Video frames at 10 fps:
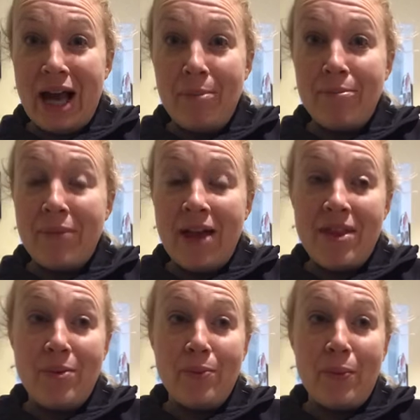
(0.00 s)
camp,
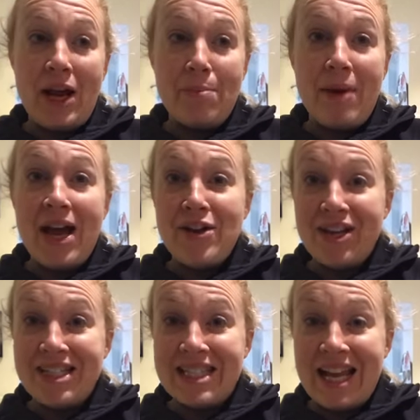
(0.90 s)
and then we had a bad
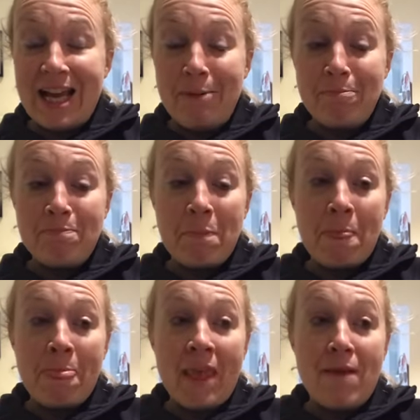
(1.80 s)
night's sleep.
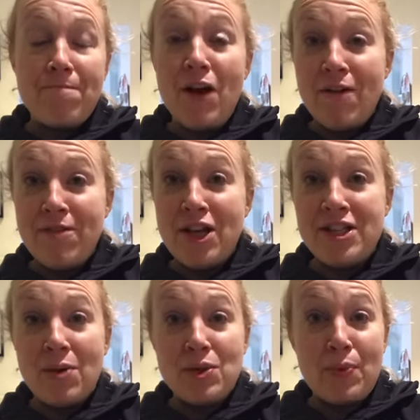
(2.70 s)

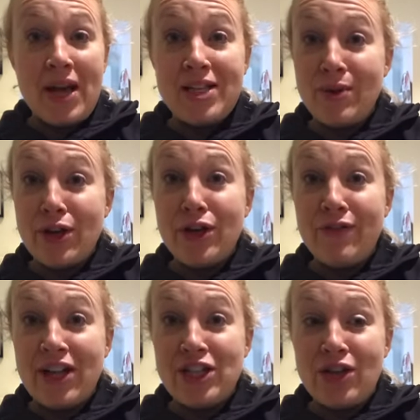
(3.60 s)
5:30 I was awake, so I could
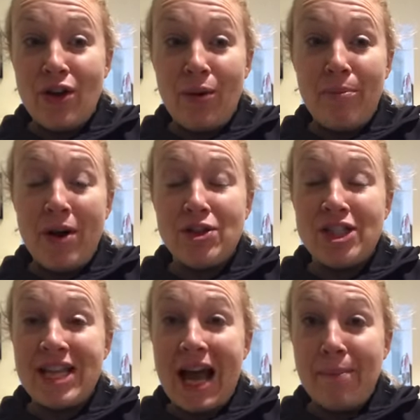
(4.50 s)
have actually gone, but I was
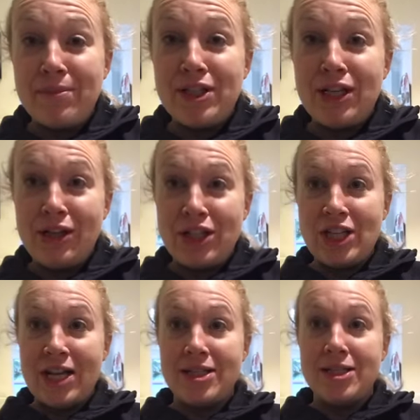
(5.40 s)
just absolutely
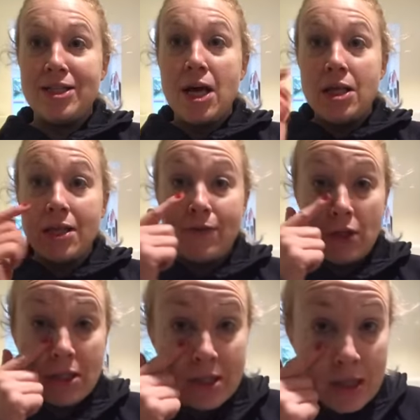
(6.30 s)
shattered. I don't know if
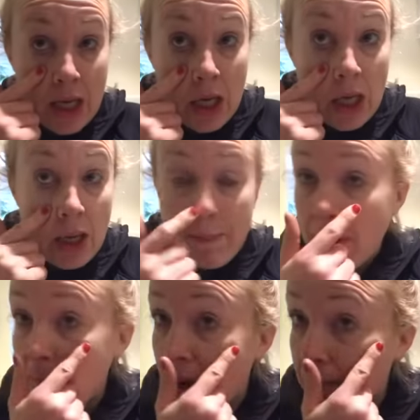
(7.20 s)
you can see,
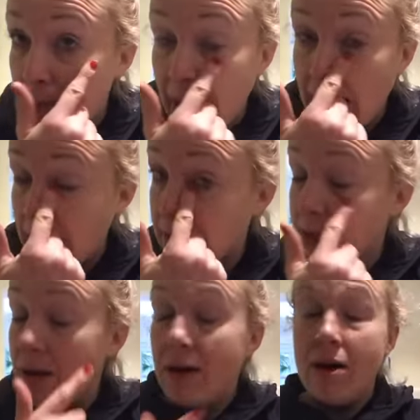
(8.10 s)
but my
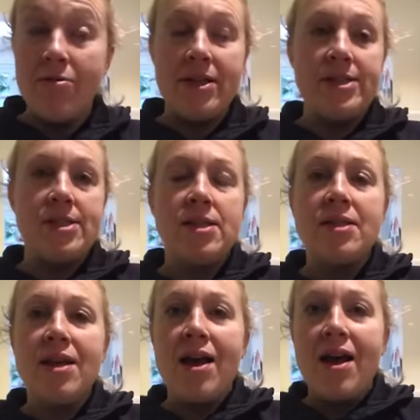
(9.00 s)
bags are horrendous.